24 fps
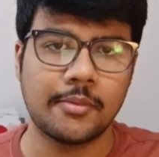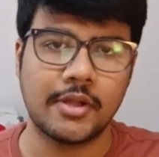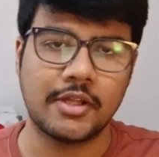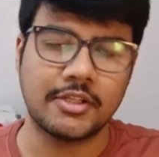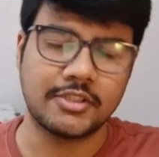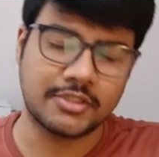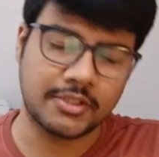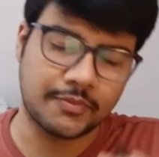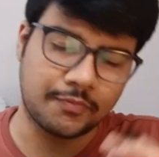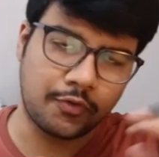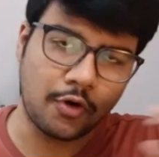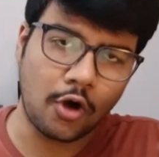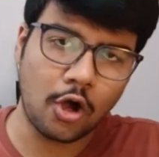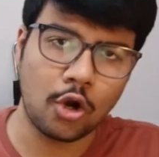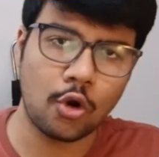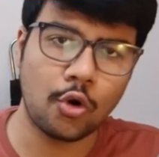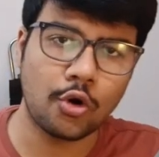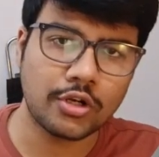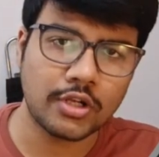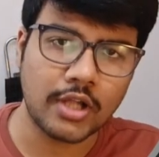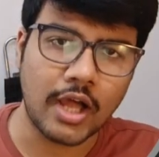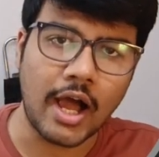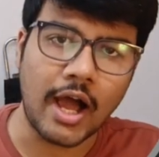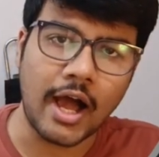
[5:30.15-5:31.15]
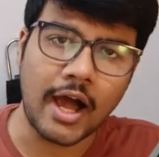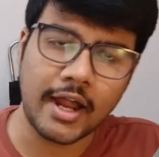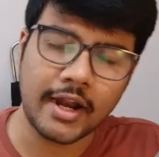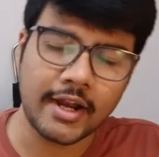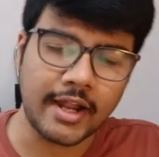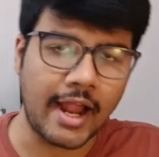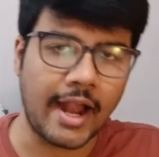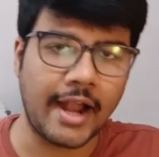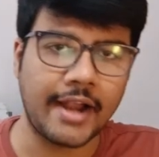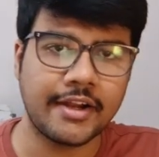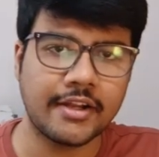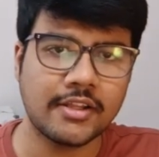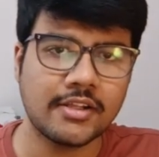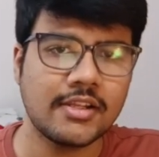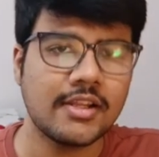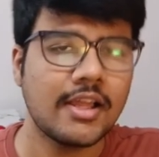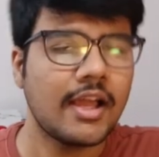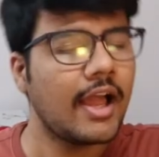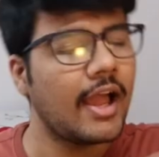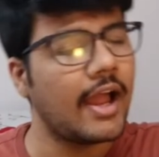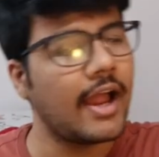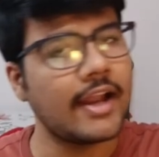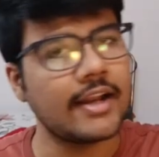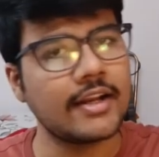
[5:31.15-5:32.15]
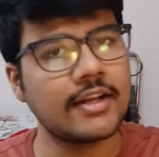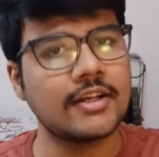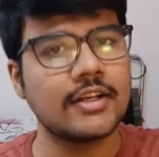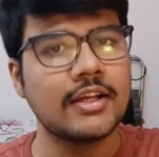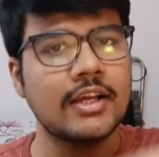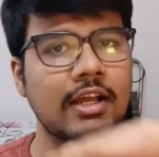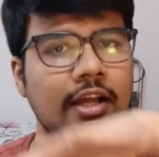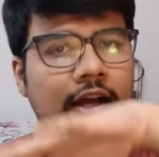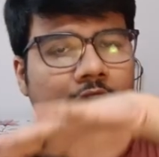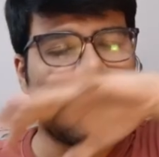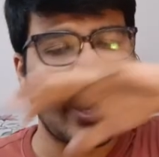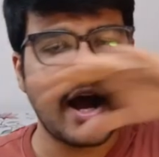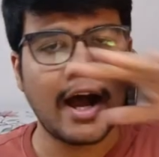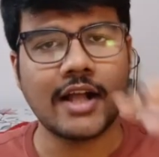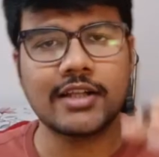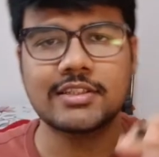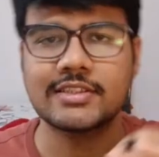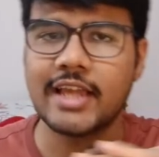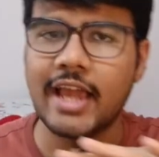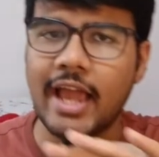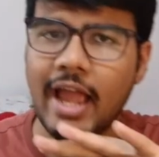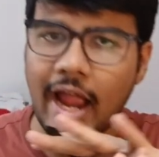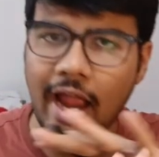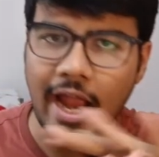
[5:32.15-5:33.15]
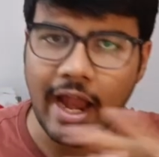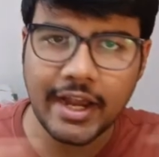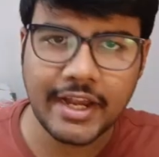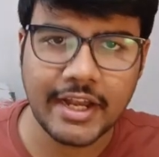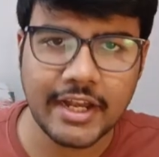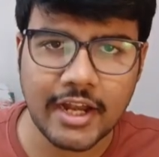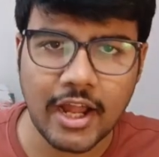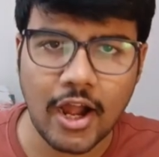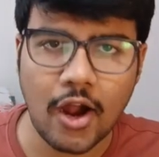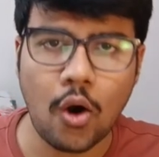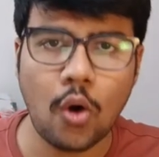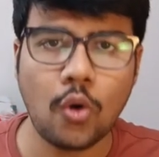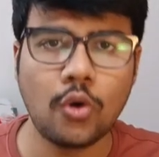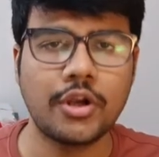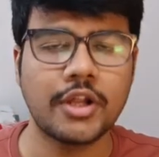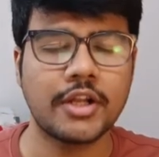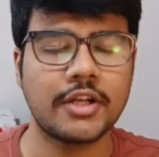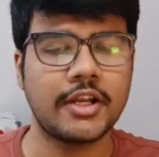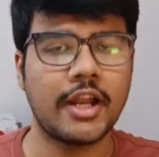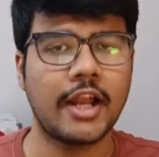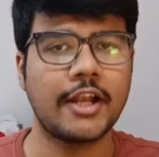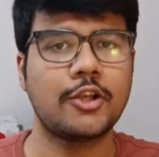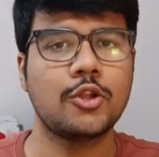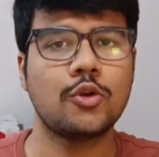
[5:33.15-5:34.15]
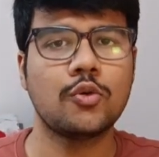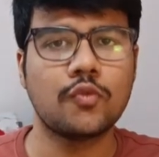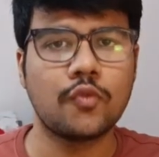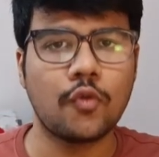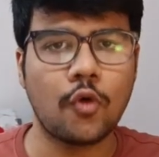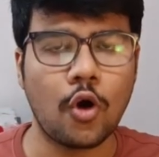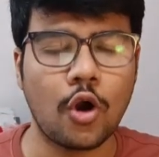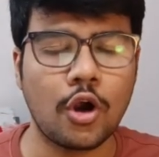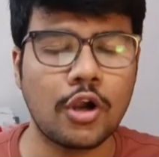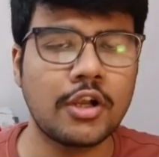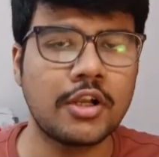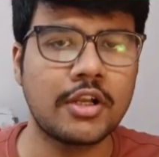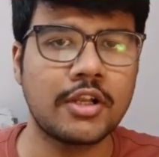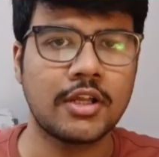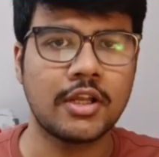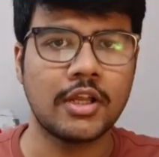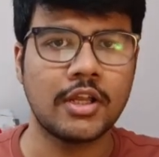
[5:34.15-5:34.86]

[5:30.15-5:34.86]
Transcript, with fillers: the followed our handle and ask any doubt that you want